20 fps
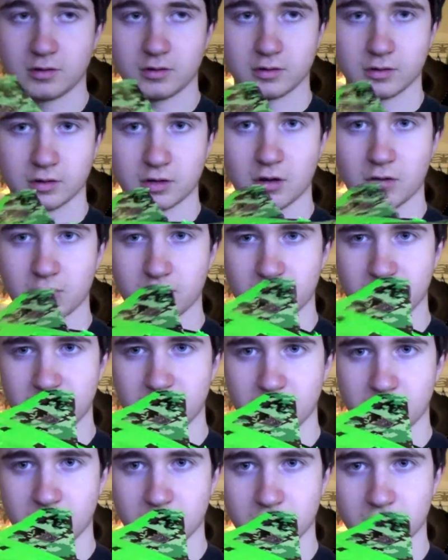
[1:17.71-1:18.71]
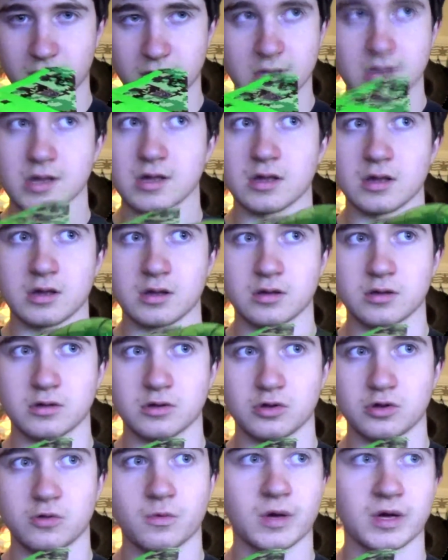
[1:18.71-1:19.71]
currently the
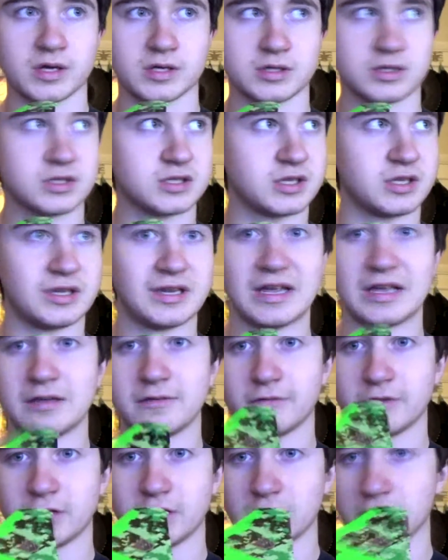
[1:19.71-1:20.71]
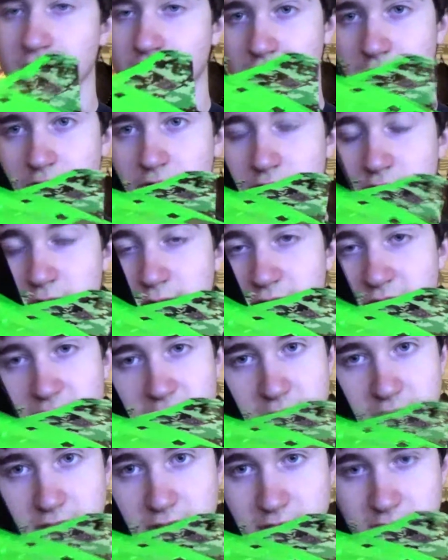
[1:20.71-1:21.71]
US Navy use some of
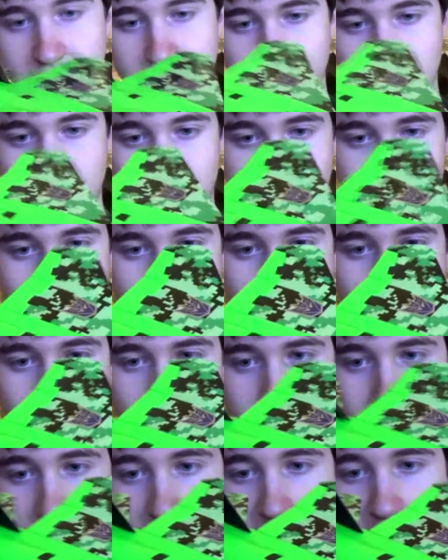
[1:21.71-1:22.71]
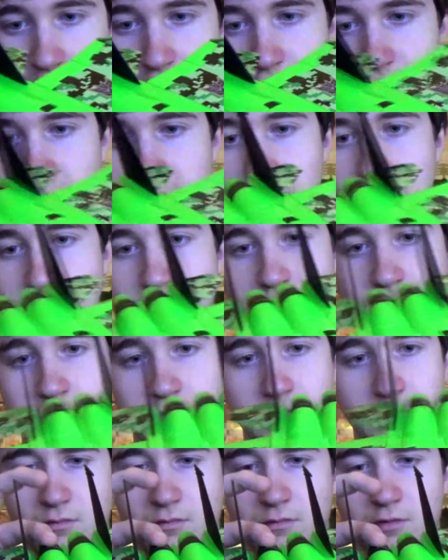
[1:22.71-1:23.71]
these for their aircraft carriers.
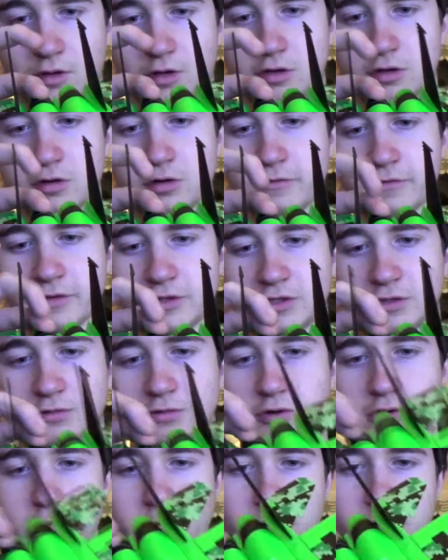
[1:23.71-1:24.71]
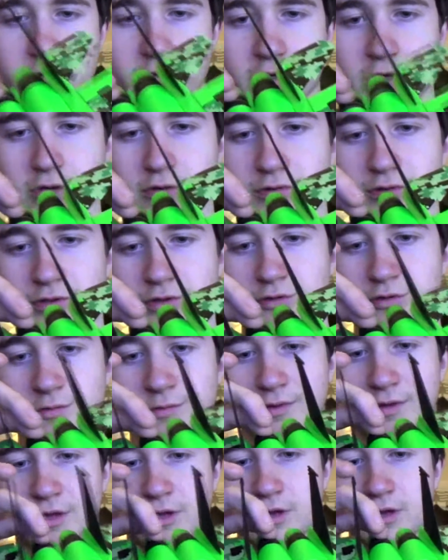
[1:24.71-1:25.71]
I don't know if they still do, but I know they used to use them
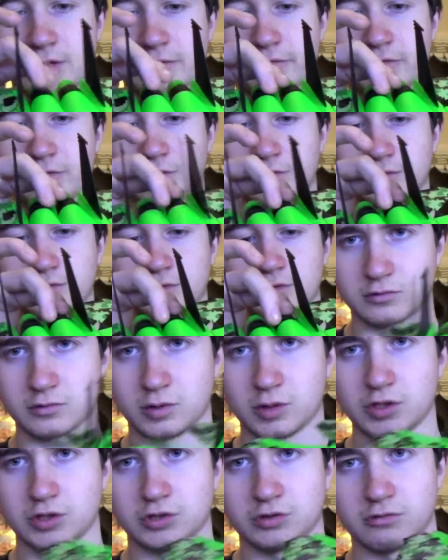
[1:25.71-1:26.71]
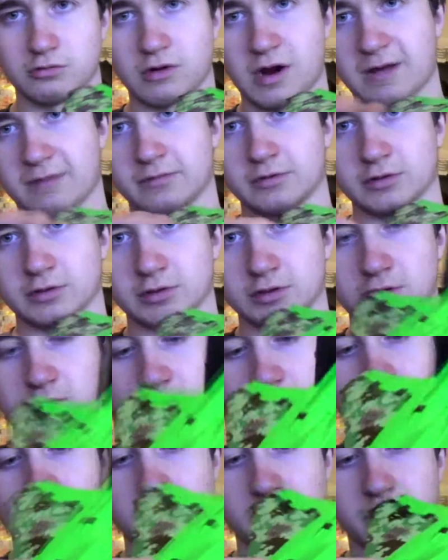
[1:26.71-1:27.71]
in the Air Force. 22 Raptors are
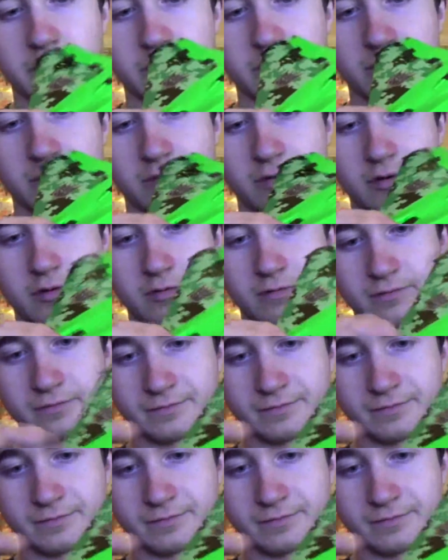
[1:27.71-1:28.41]
quite popular at the moment.